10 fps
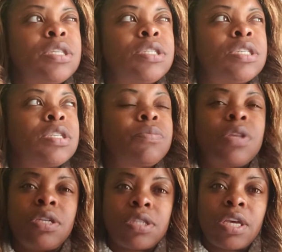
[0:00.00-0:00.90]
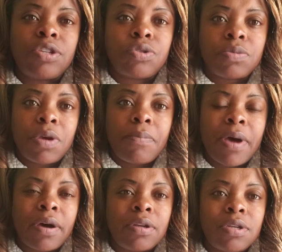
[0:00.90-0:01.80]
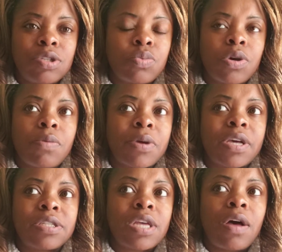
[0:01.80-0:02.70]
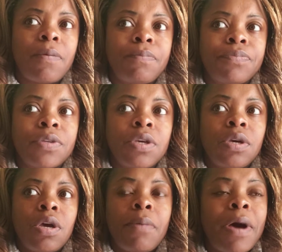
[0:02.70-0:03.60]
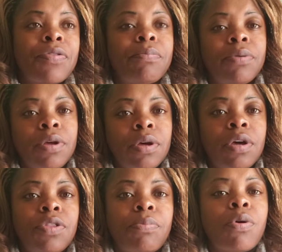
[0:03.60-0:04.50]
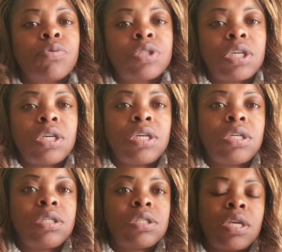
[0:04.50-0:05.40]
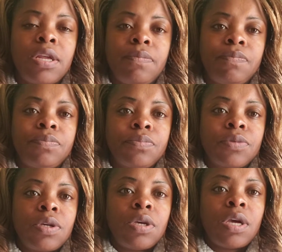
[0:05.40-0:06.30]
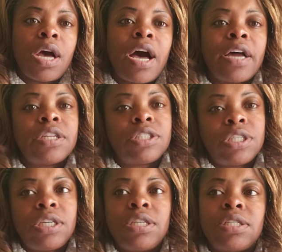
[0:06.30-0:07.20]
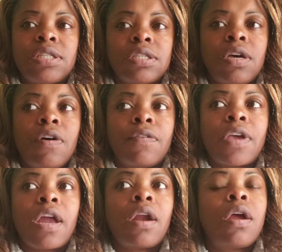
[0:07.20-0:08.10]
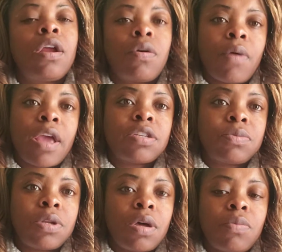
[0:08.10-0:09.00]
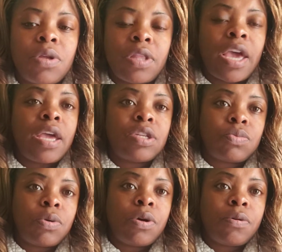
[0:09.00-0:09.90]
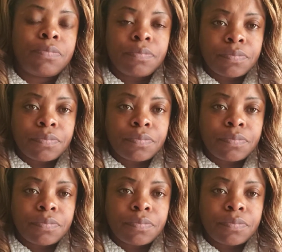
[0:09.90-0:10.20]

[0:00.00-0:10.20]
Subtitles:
just some things that interest me about it as well, because about the blood, the proteins, and how the genes and stuff kind of interacts with that as well.